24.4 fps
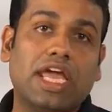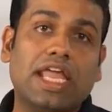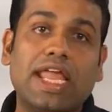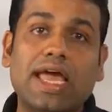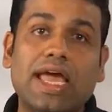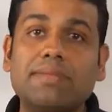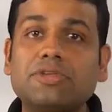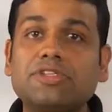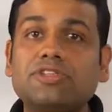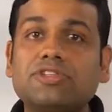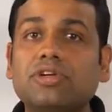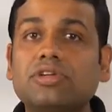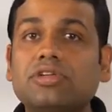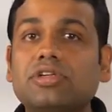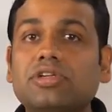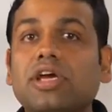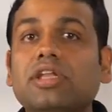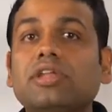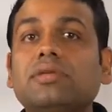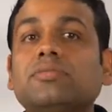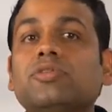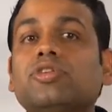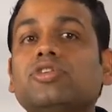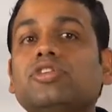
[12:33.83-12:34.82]
An Amazon
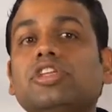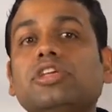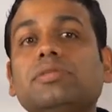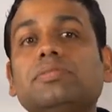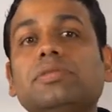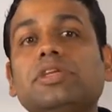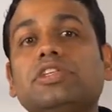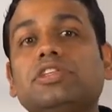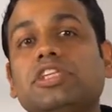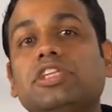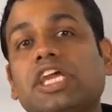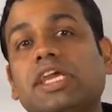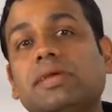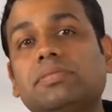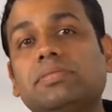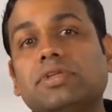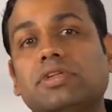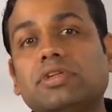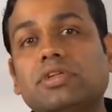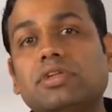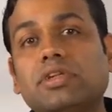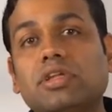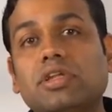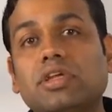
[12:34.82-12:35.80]
DynamoDB
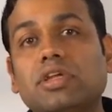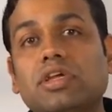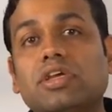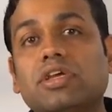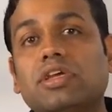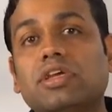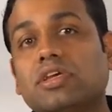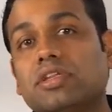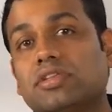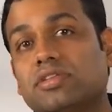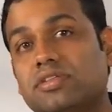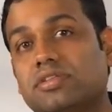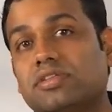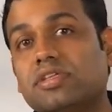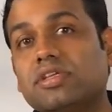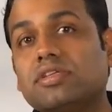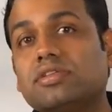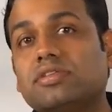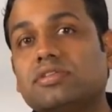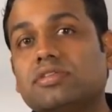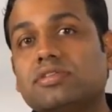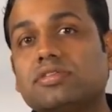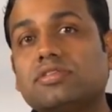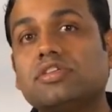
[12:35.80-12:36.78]
table
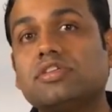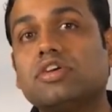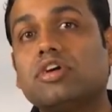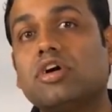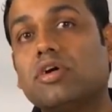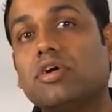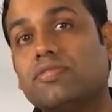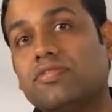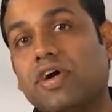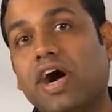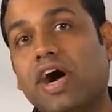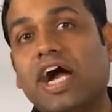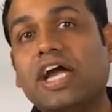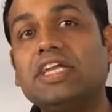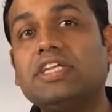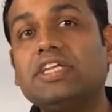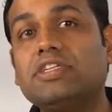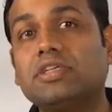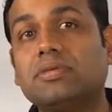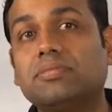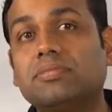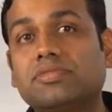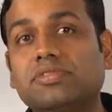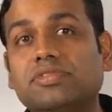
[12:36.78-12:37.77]
consists of
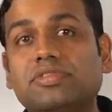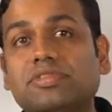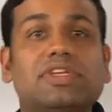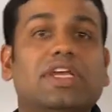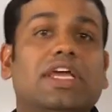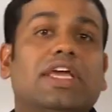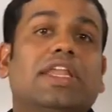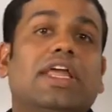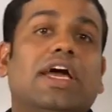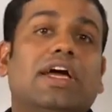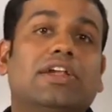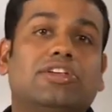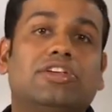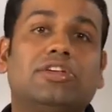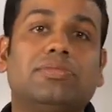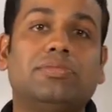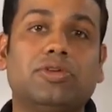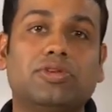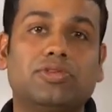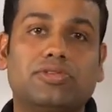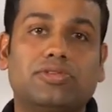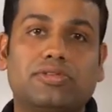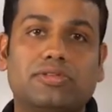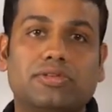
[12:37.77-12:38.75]
items and
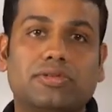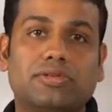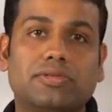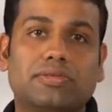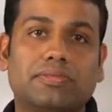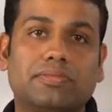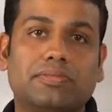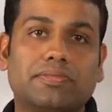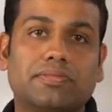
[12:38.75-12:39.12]
attributes.